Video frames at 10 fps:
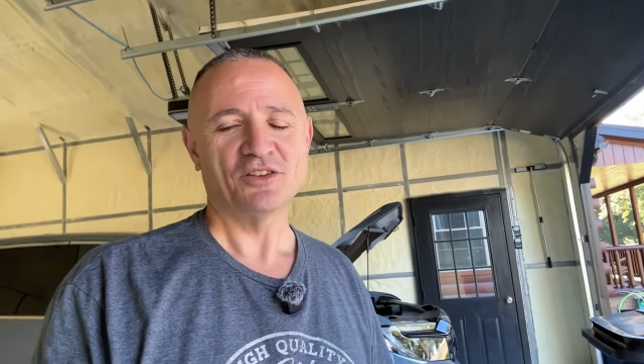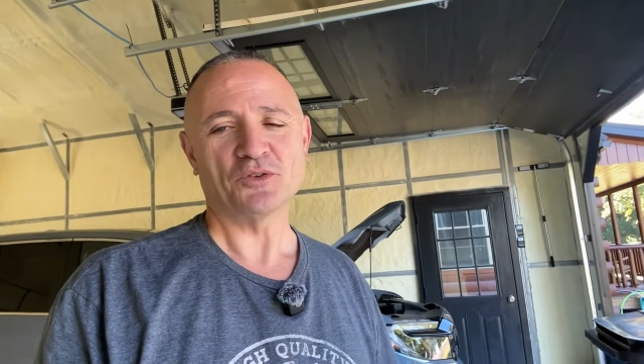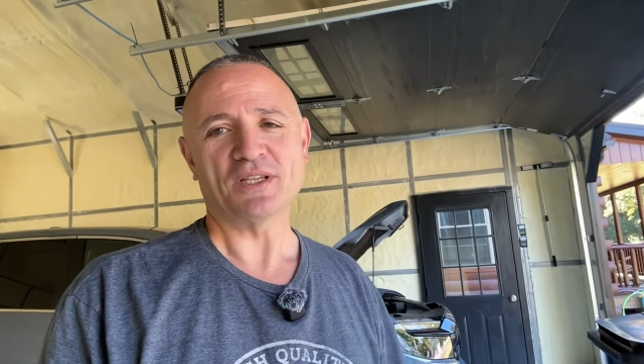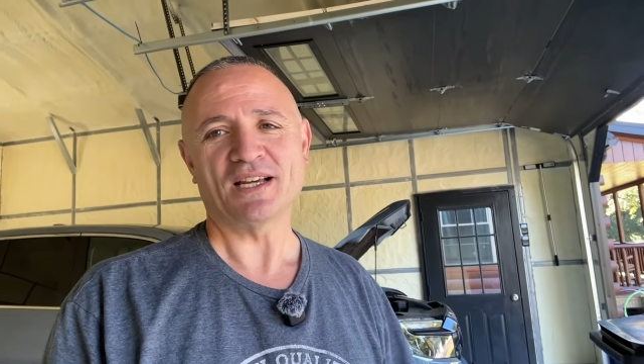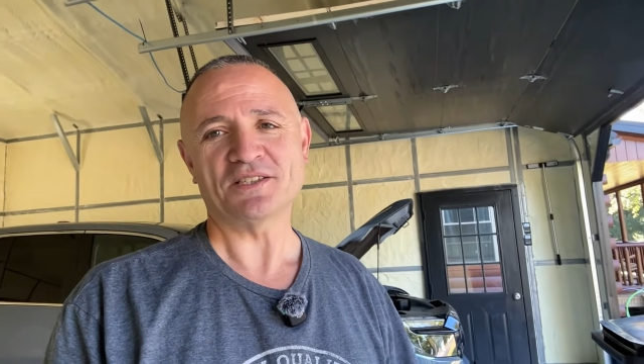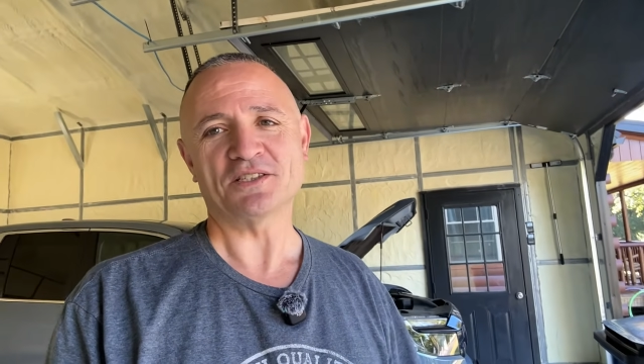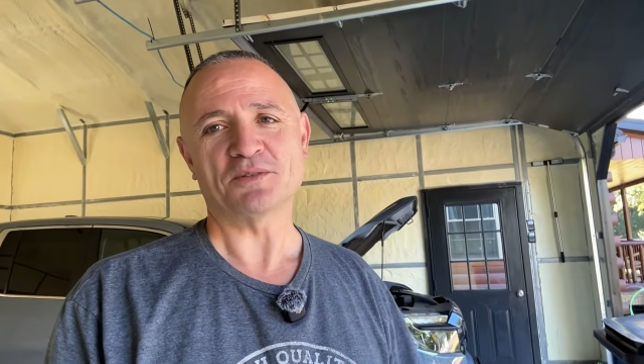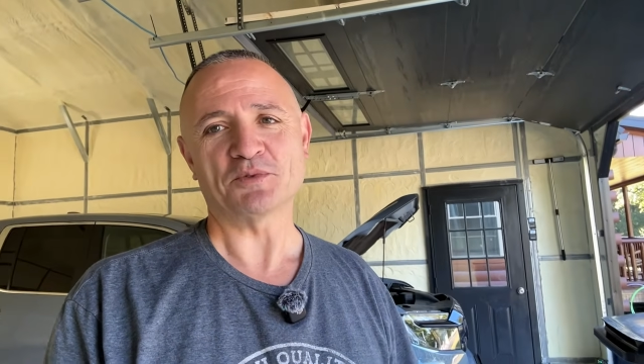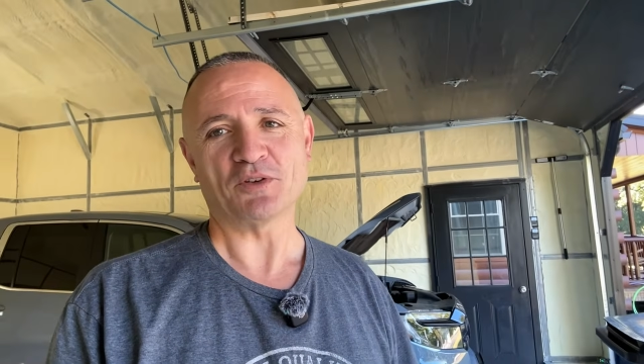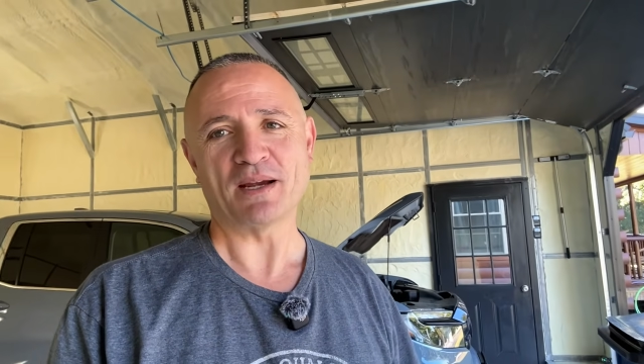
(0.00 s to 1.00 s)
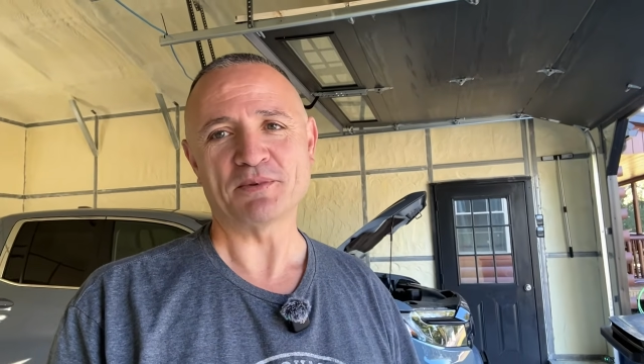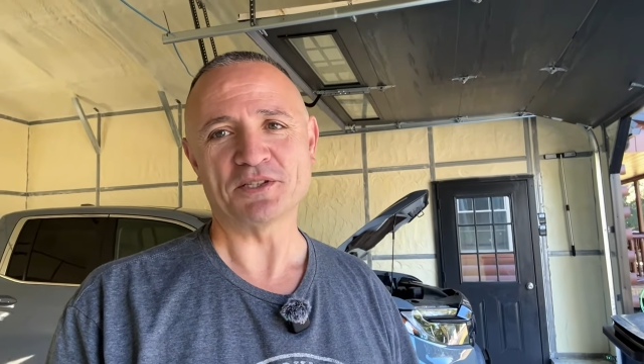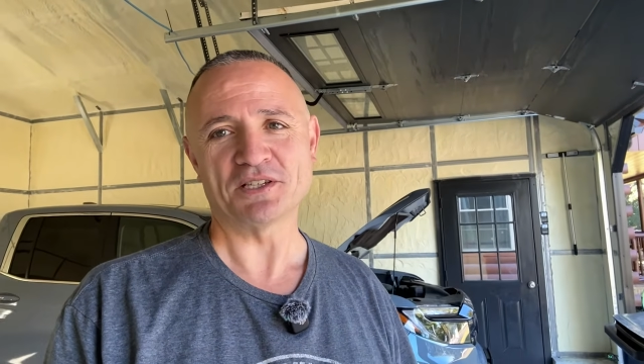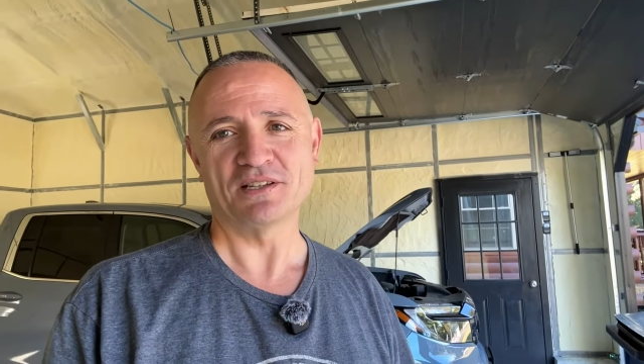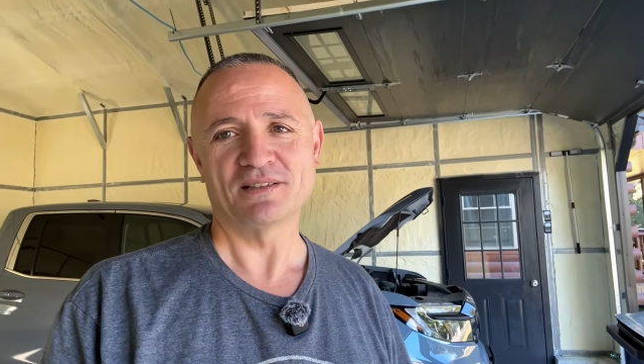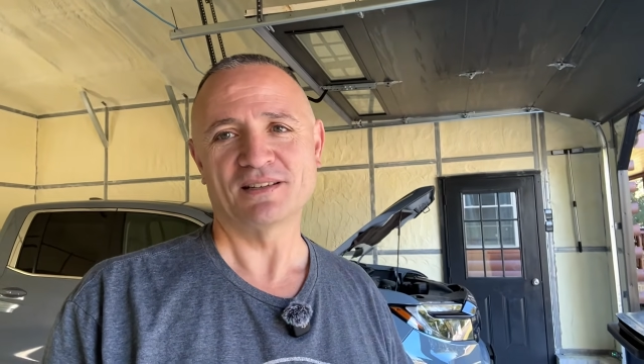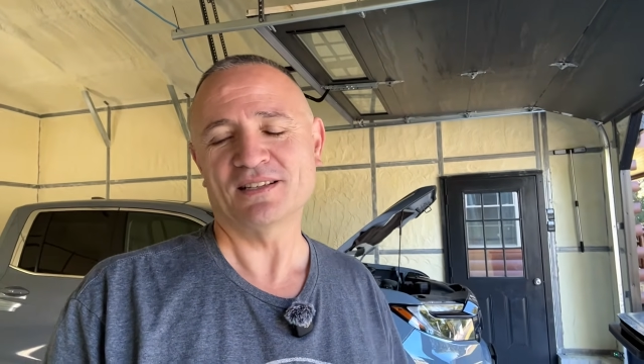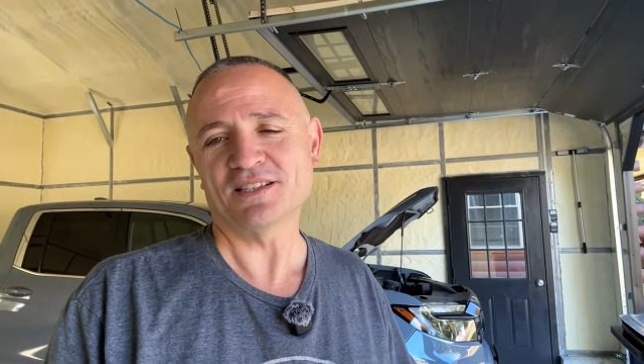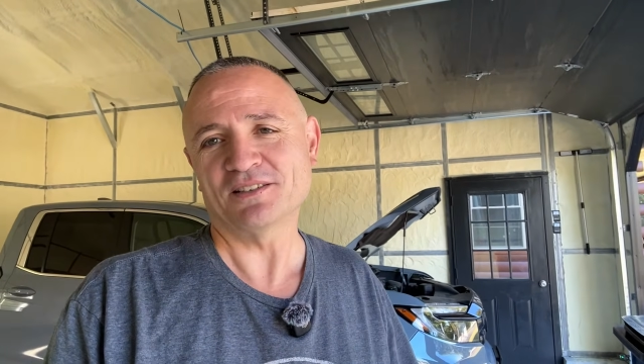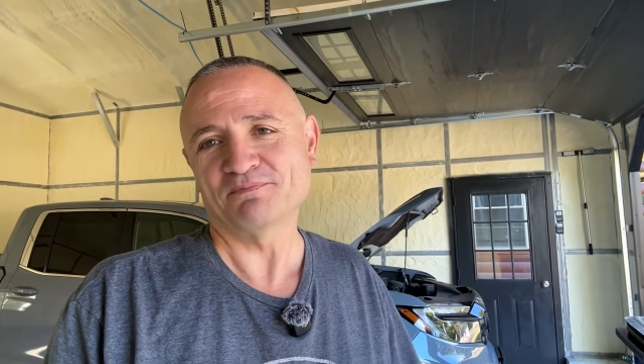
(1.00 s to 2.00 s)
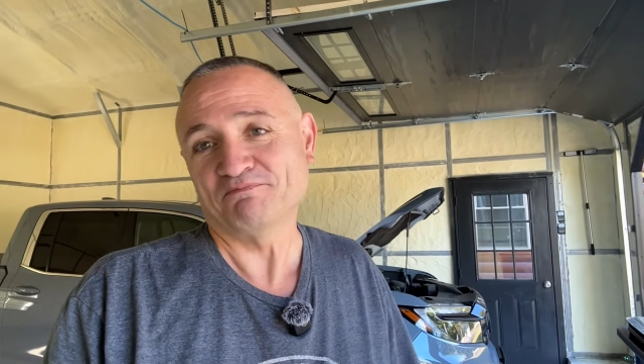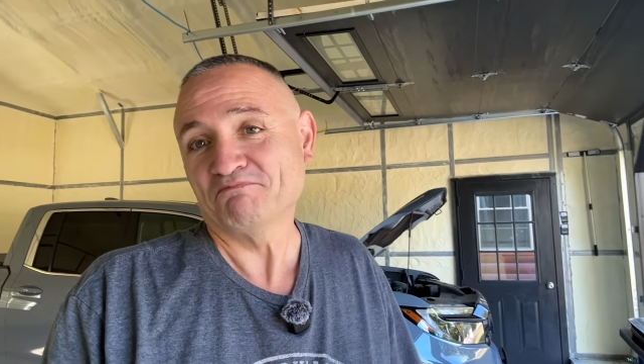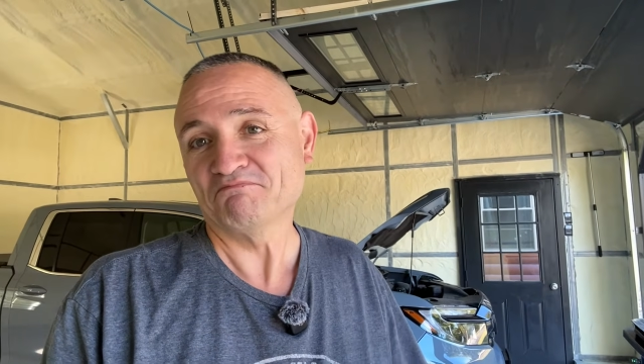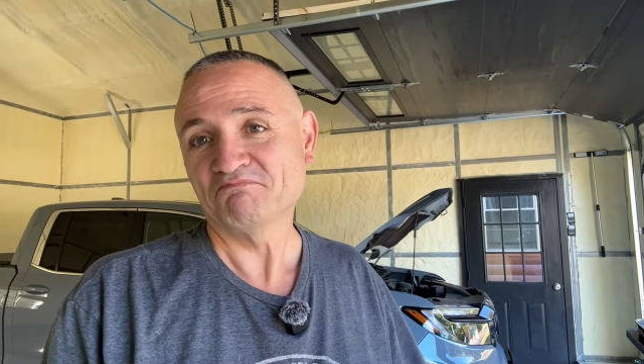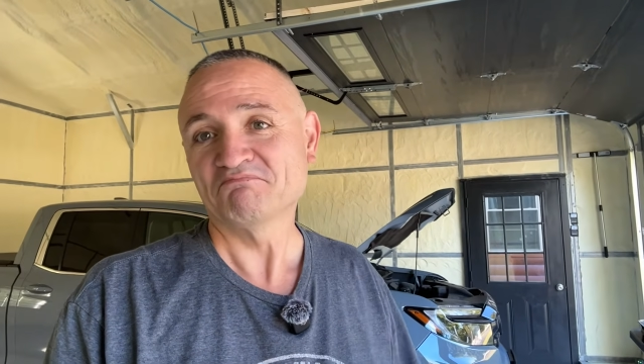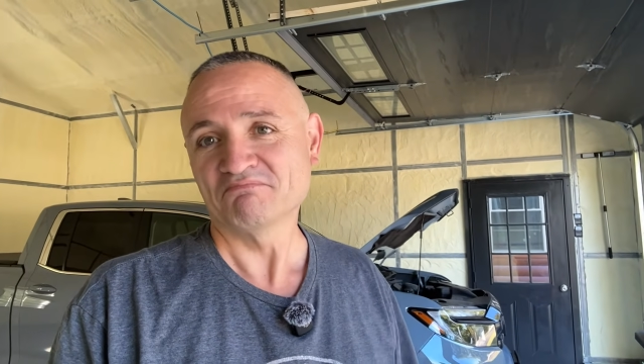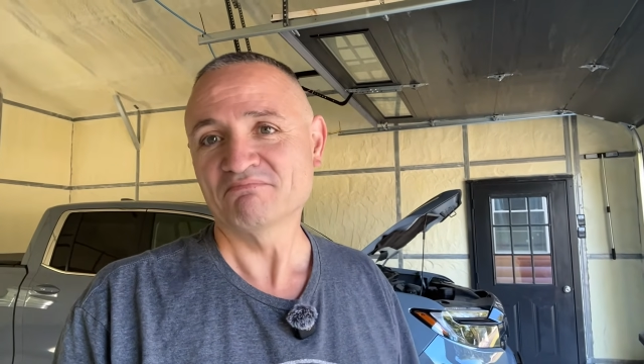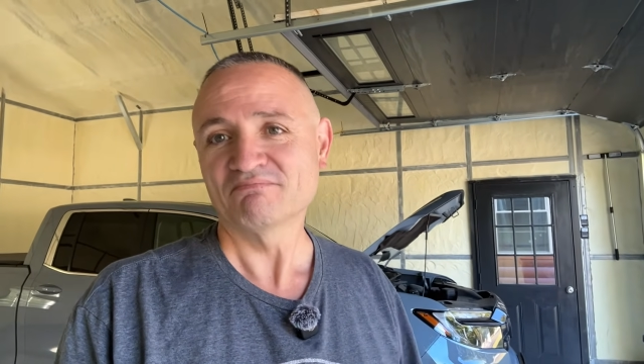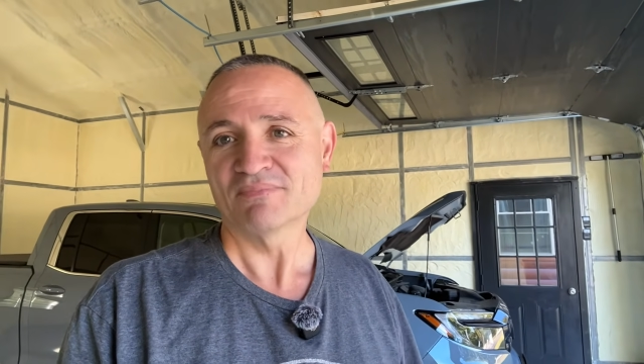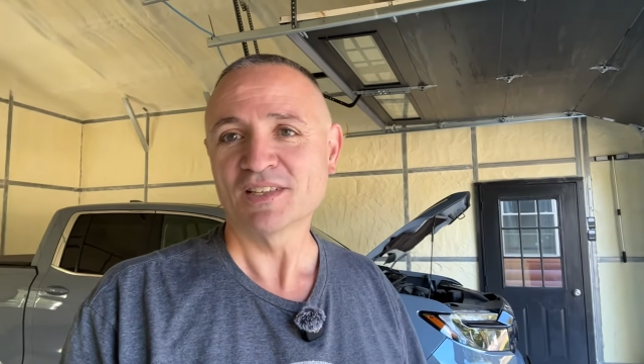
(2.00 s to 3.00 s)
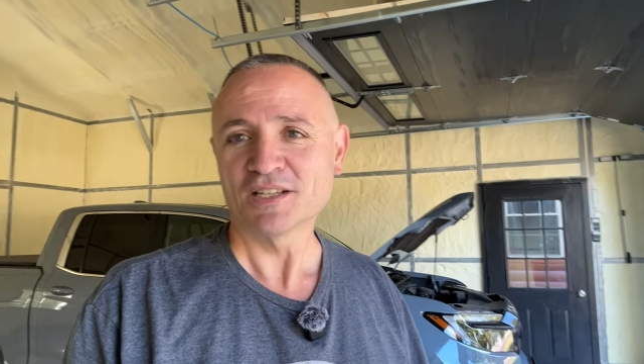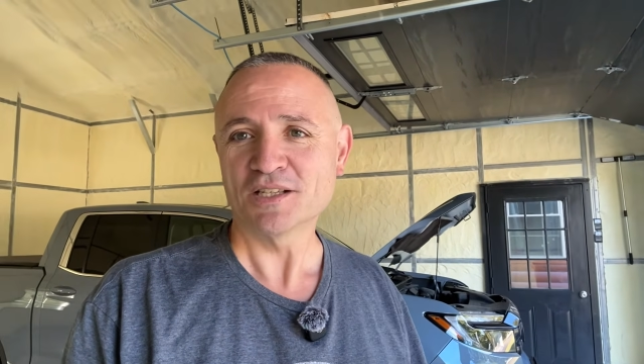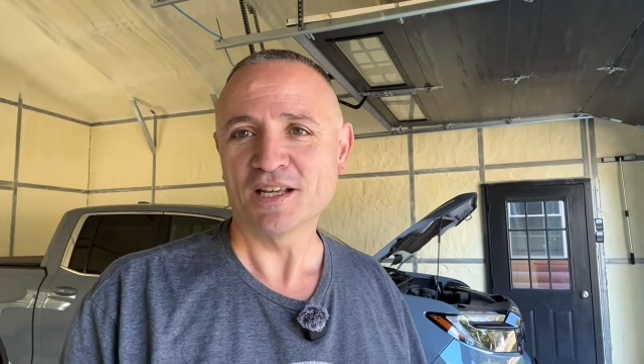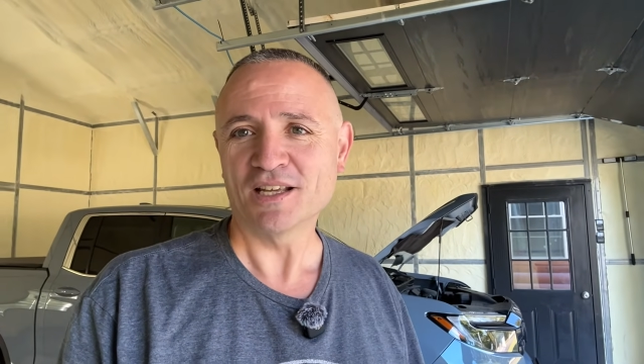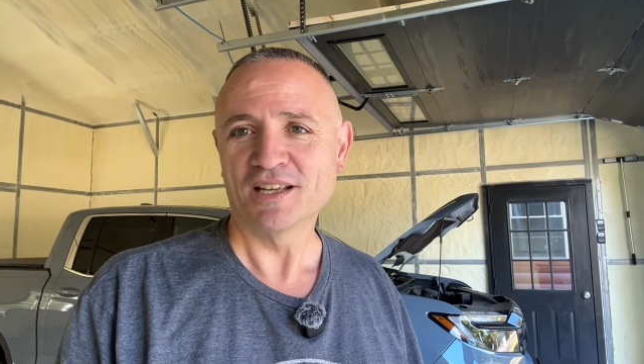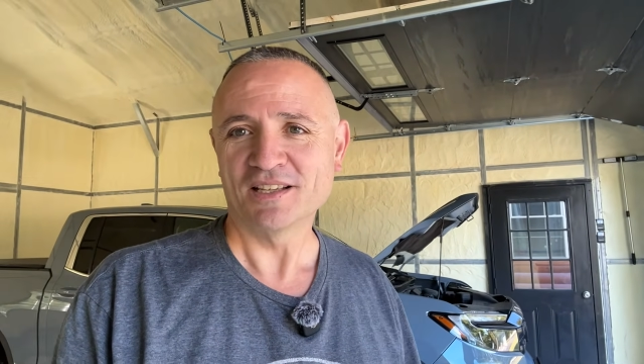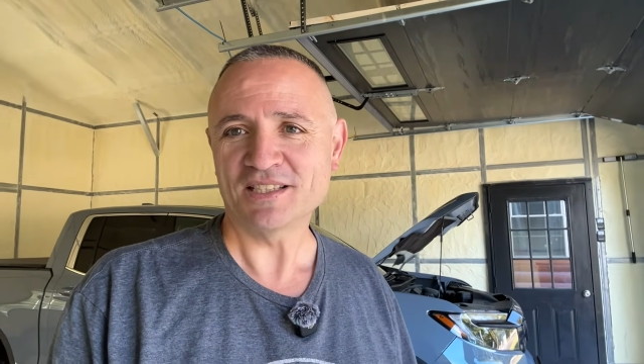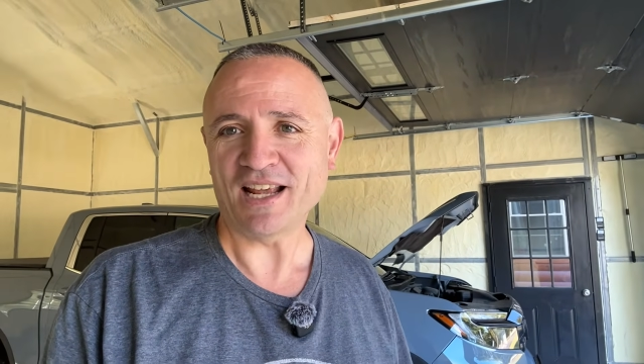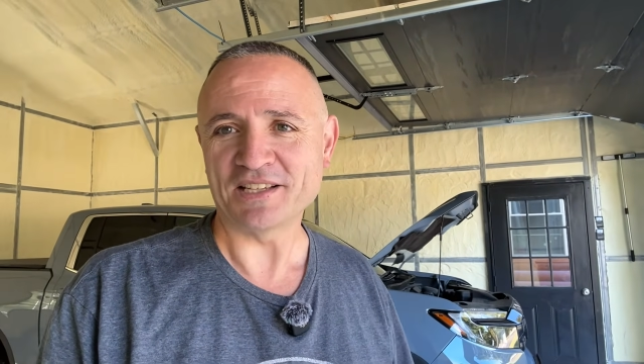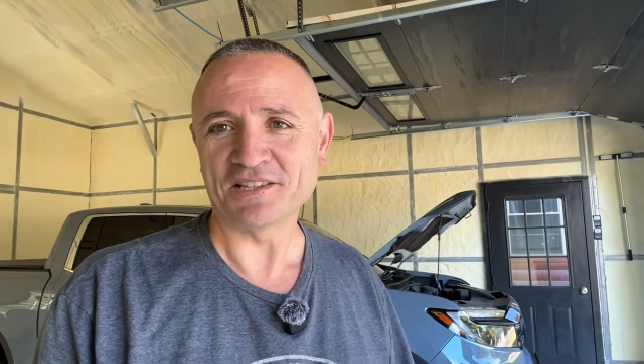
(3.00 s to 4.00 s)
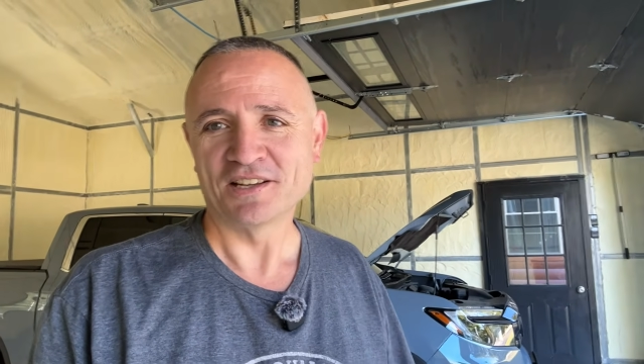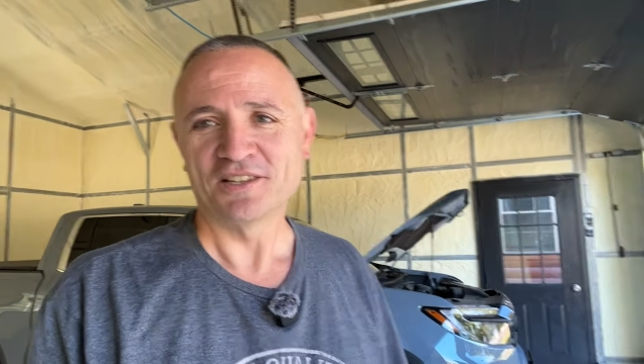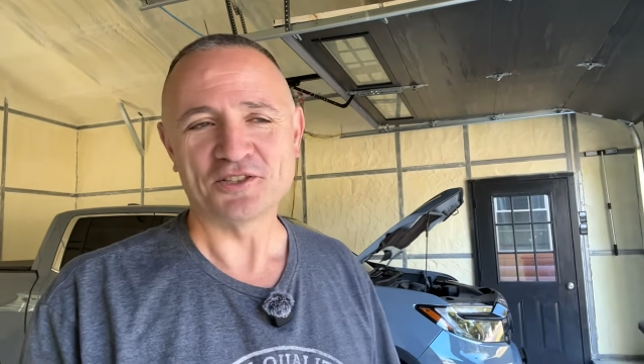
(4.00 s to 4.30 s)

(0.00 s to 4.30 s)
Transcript: 3,000 subscribers, it's nice.